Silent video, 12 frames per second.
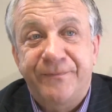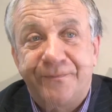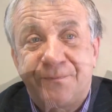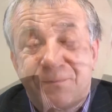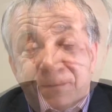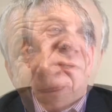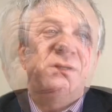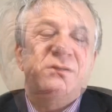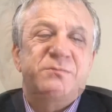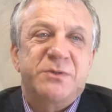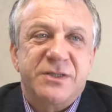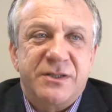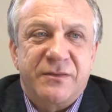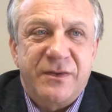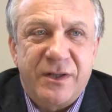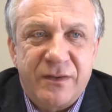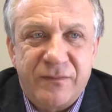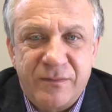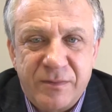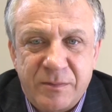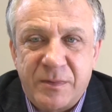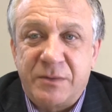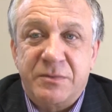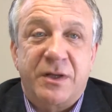You know, President of NAVA,
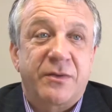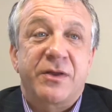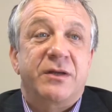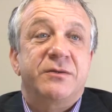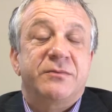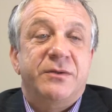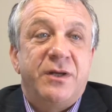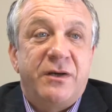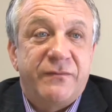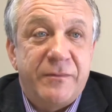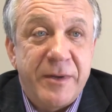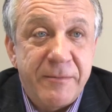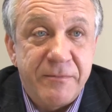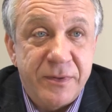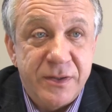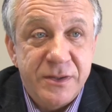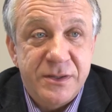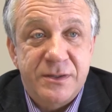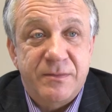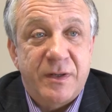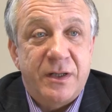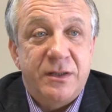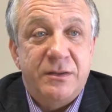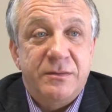well, I think NAVA members
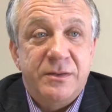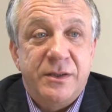are,